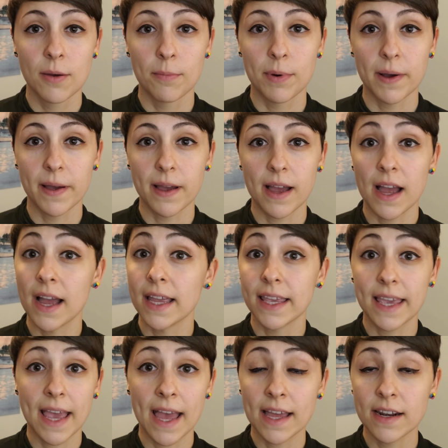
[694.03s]
But I
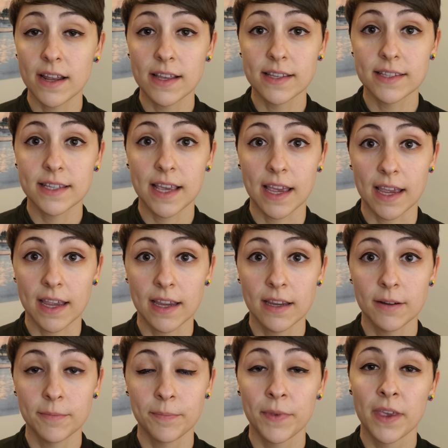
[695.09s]
cannot
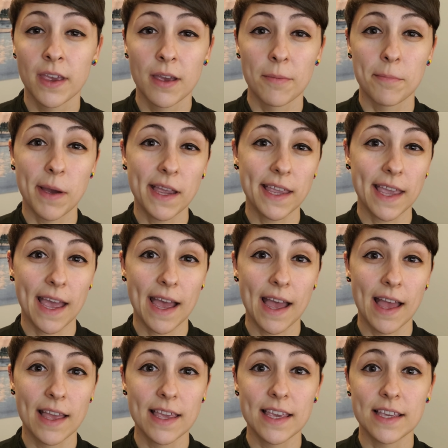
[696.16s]
say my
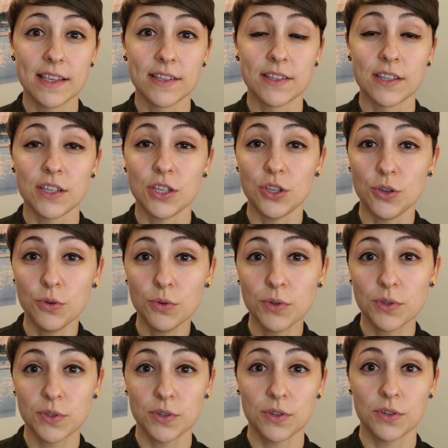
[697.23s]
cat is
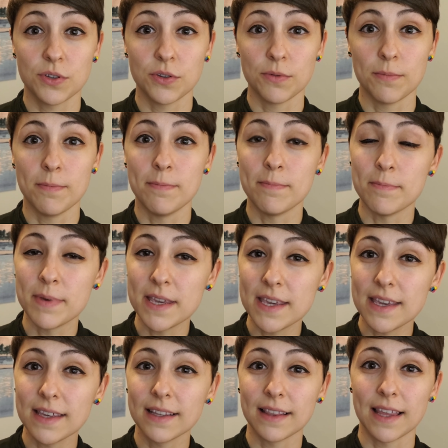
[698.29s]
used to
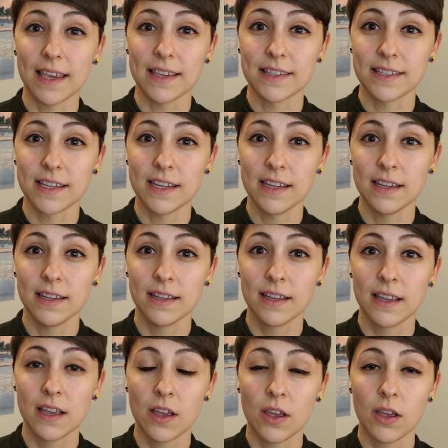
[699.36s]
be lazy
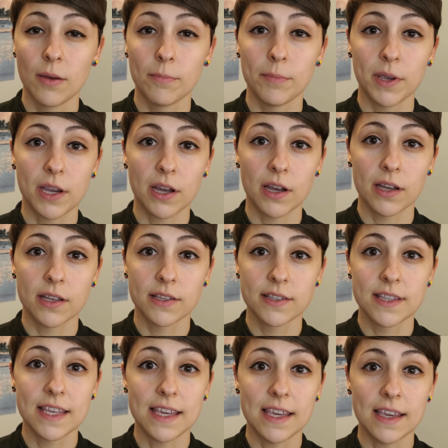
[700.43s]
because
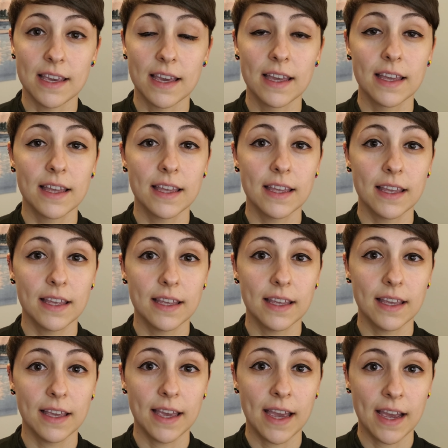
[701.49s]
the
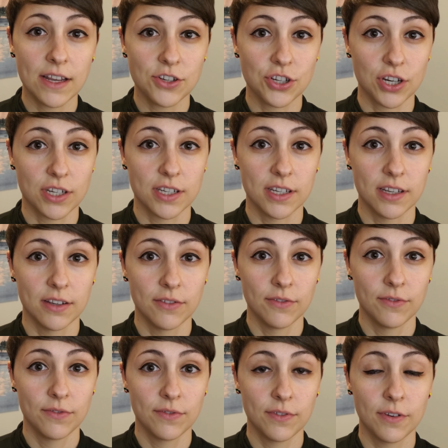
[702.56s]

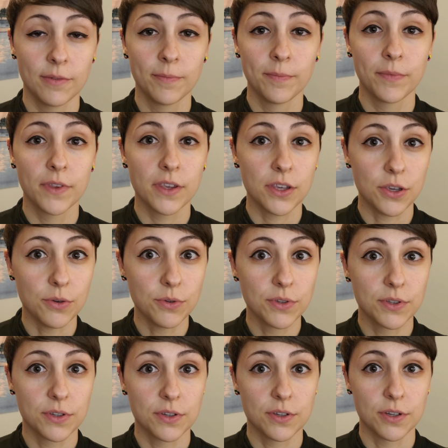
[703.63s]
adjective
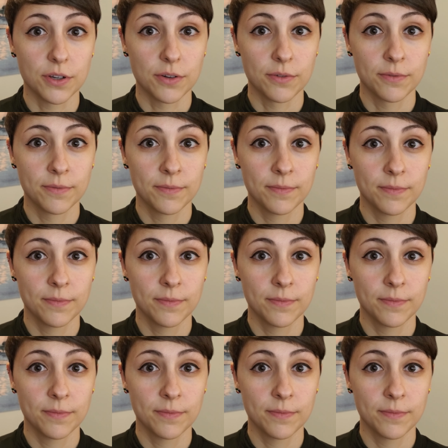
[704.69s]
used to